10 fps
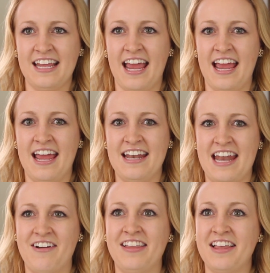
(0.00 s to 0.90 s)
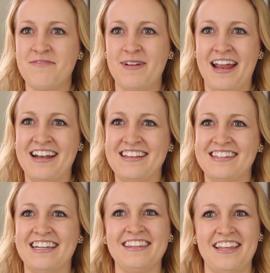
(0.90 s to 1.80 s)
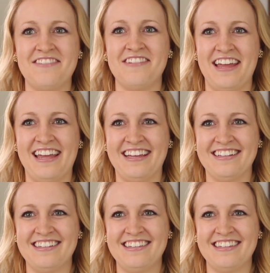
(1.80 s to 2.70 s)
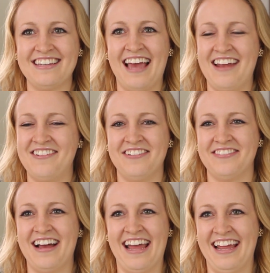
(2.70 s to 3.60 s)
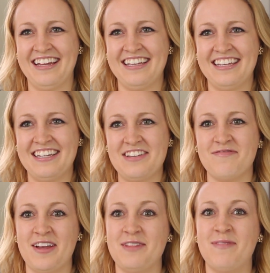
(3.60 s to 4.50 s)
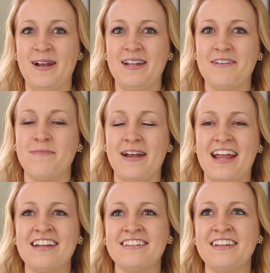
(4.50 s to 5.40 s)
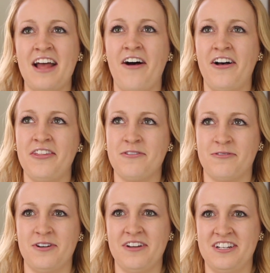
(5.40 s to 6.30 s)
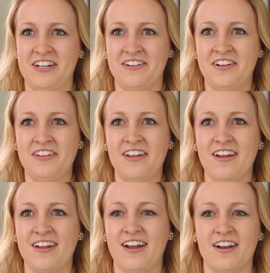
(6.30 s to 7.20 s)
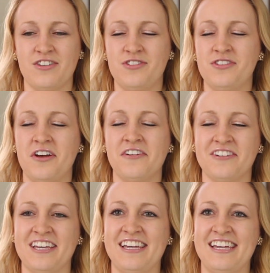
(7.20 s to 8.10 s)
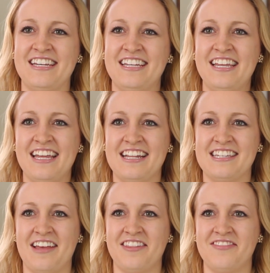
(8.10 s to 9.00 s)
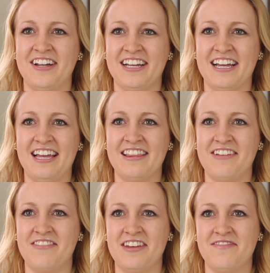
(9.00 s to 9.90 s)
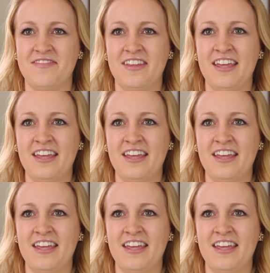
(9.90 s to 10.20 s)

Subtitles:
And now I love bananas and I love eggs. I don't know why, but the bananas and all the fruit in general are so good in South America. I love them.